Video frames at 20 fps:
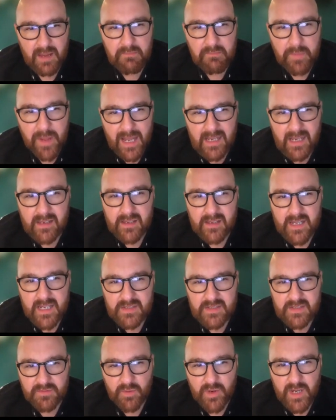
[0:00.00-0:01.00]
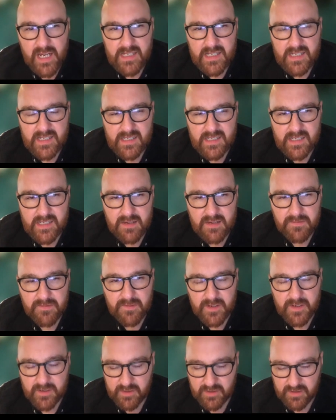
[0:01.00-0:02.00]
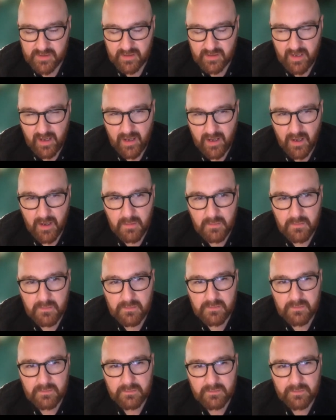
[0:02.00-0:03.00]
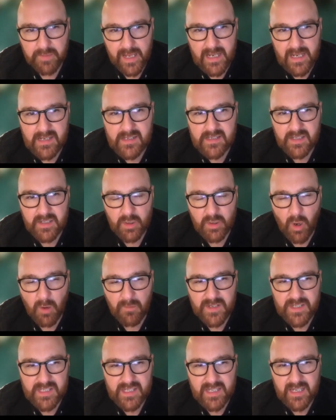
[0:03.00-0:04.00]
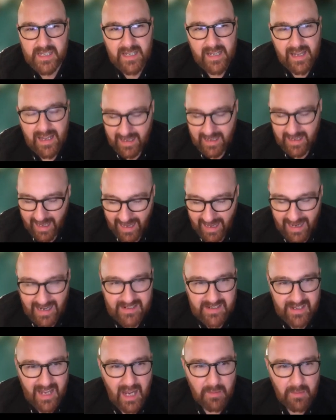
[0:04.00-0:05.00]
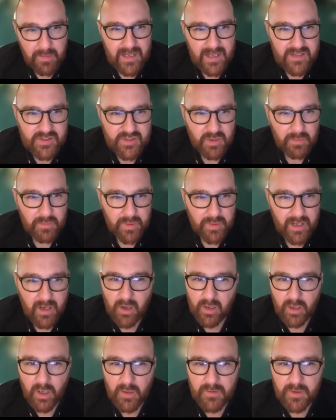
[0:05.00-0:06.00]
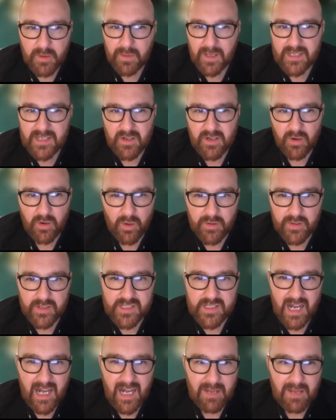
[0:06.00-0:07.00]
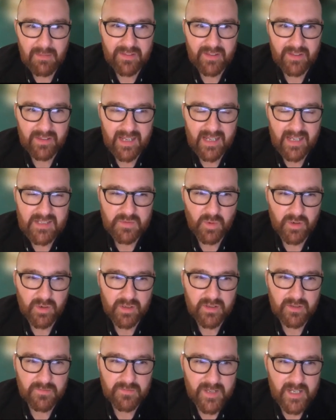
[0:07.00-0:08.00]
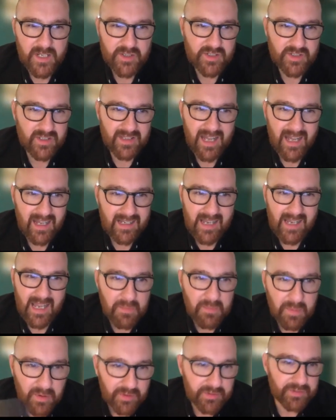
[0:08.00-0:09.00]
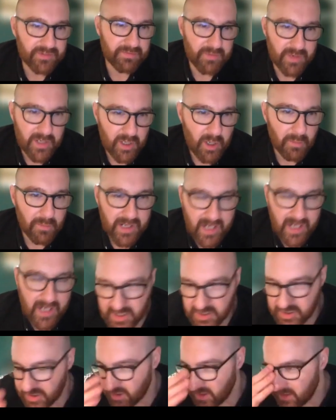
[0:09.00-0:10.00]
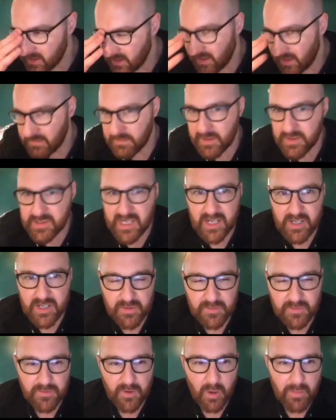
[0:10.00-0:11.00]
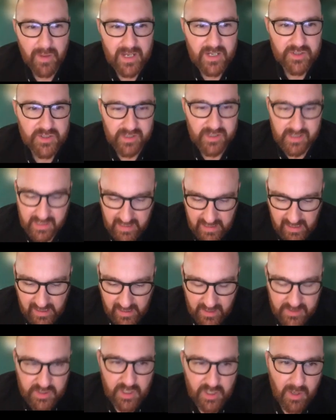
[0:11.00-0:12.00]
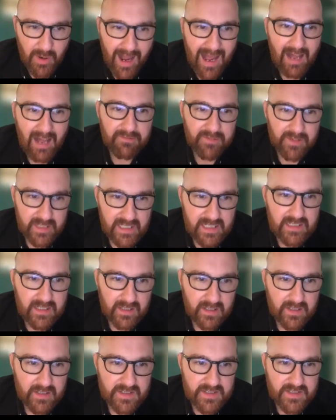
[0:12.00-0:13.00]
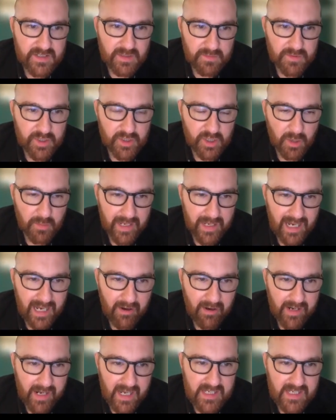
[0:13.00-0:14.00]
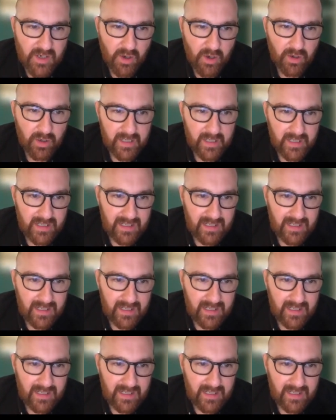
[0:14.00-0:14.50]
bin these reads into different bins, and you obviously, RDRP is jumping all over the place all the time. I think that's one of the features, and that enables recombination and mutation formation. So you have leaderless subgenomic RNAs, or